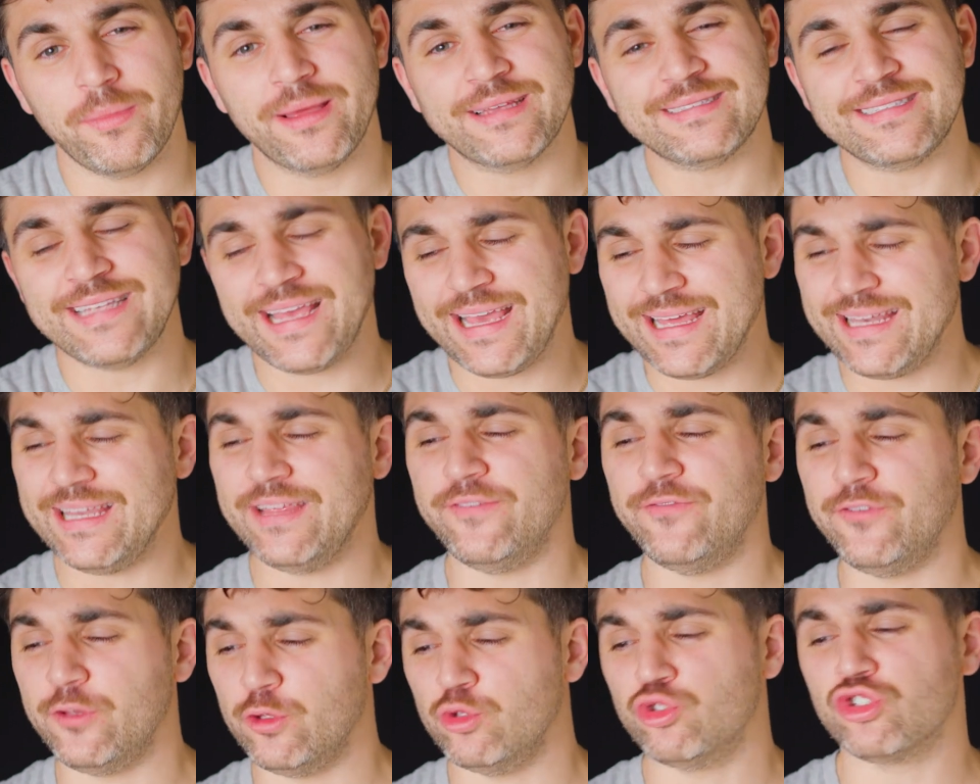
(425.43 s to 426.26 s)
miss any
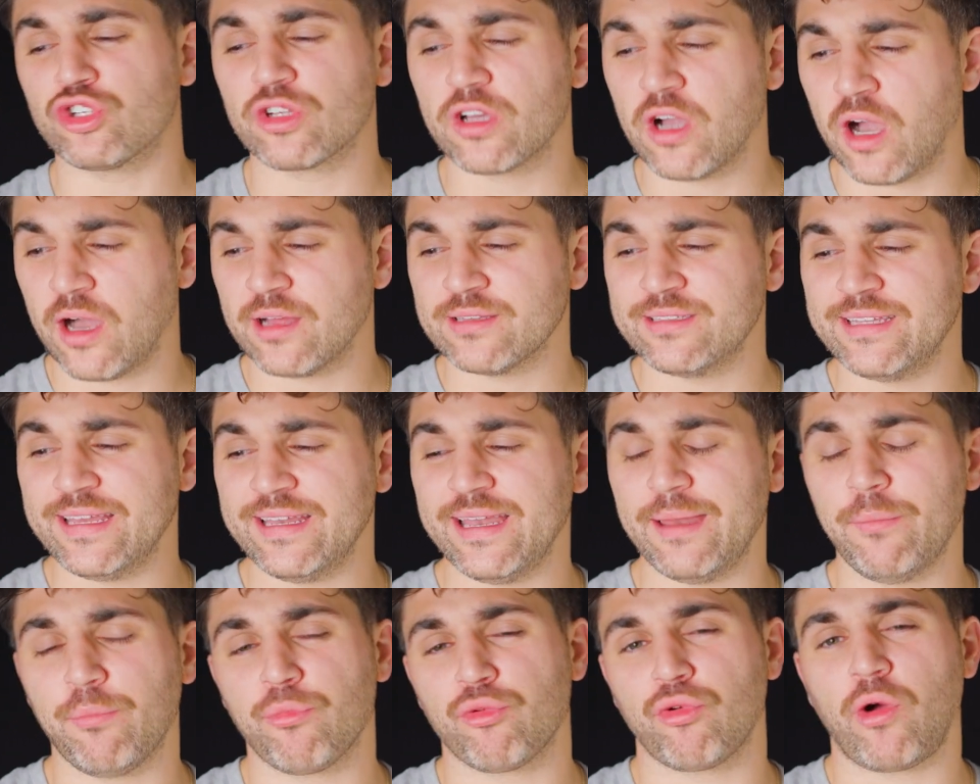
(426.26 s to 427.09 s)
future content
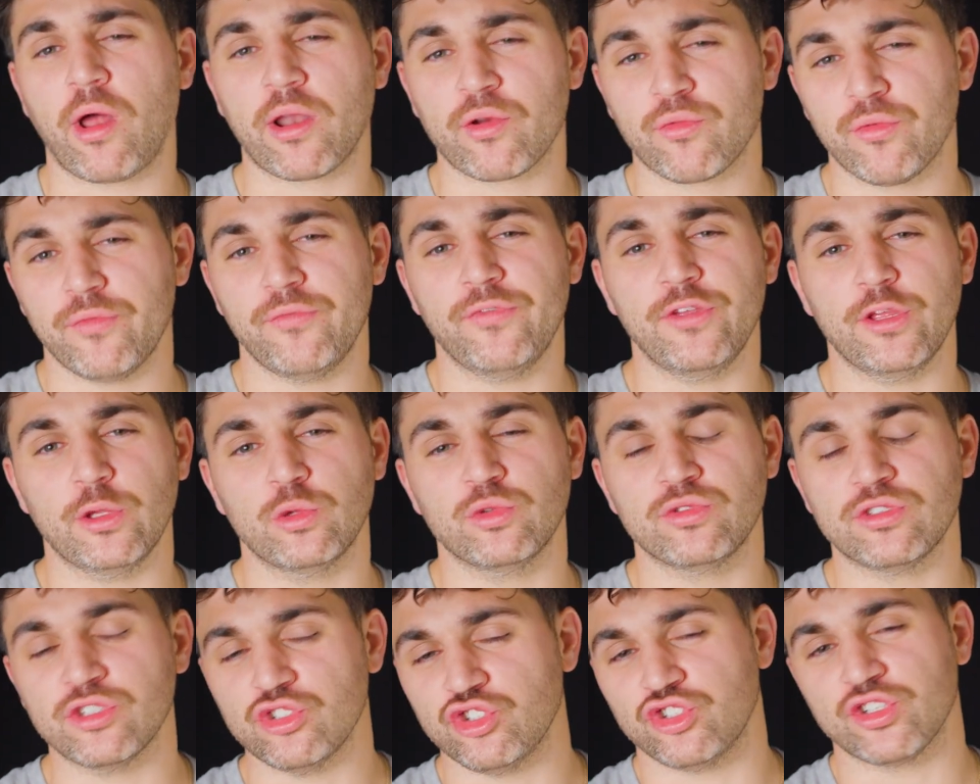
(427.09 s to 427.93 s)
and product
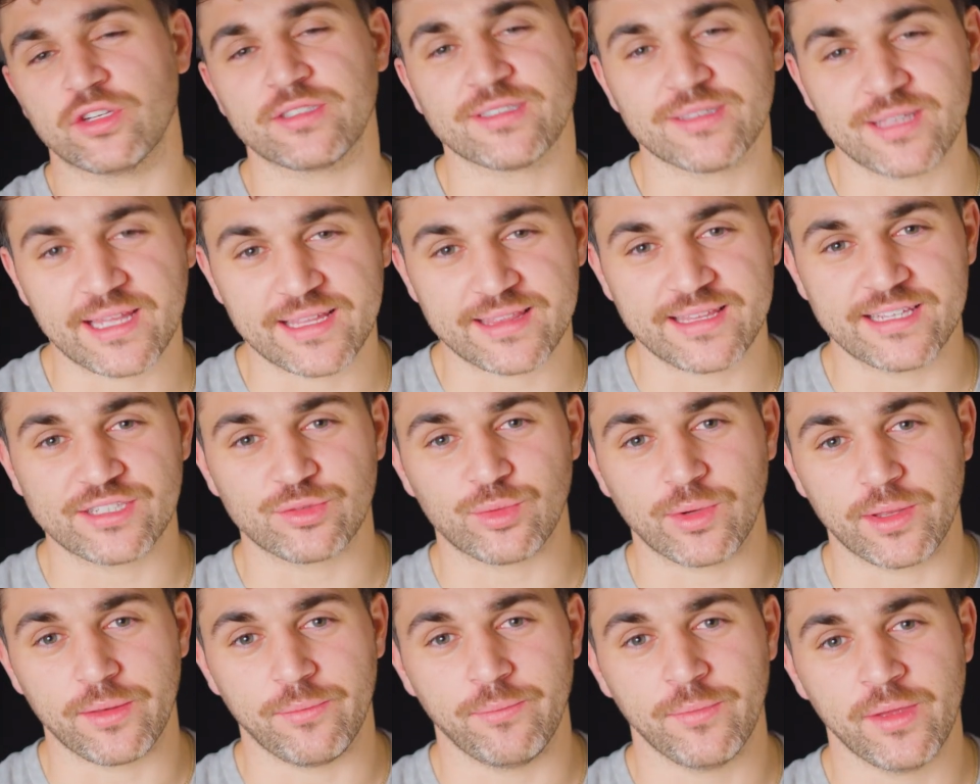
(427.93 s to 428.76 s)
reviews just like this
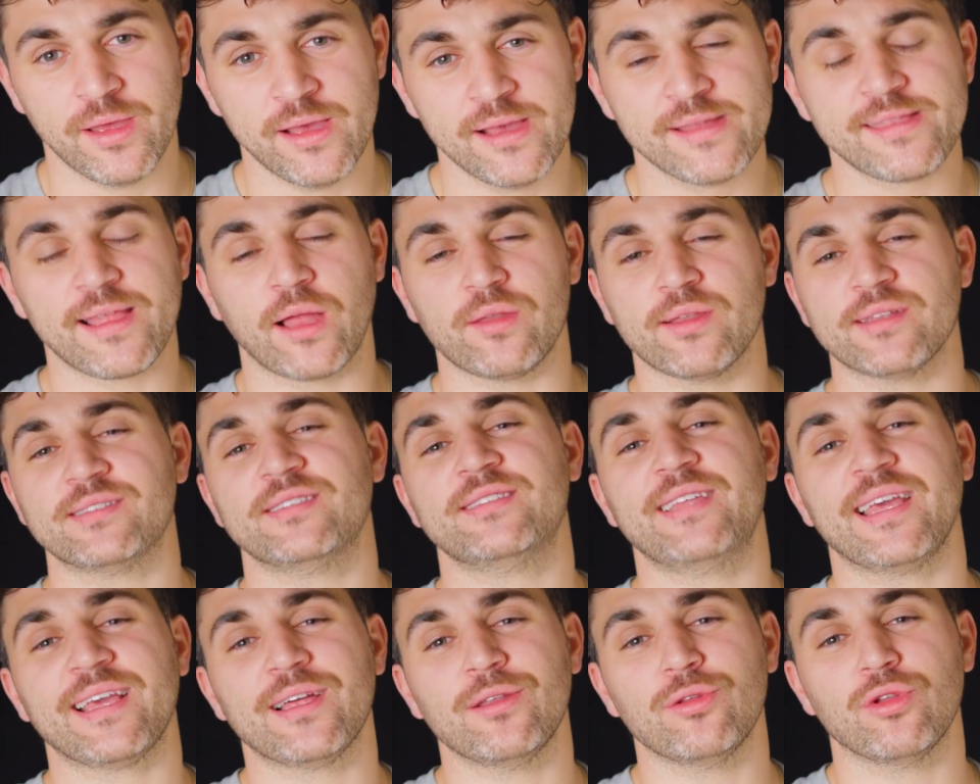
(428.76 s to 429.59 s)
one. Now let's
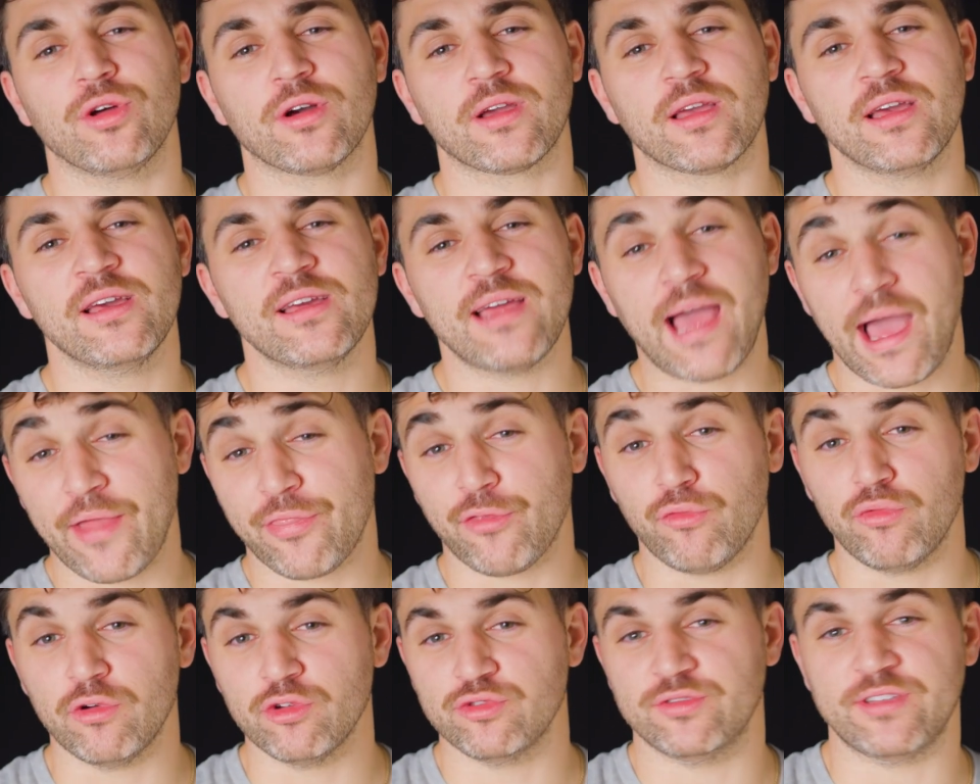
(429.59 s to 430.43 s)
take a look at the
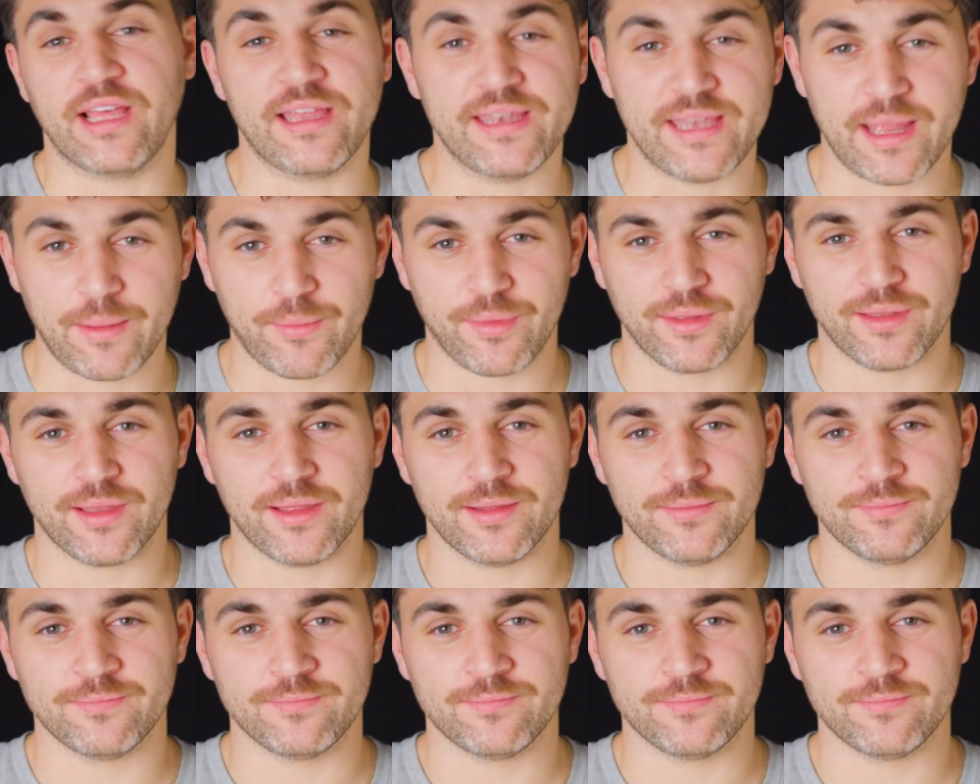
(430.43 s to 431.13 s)
Rose that Nebula.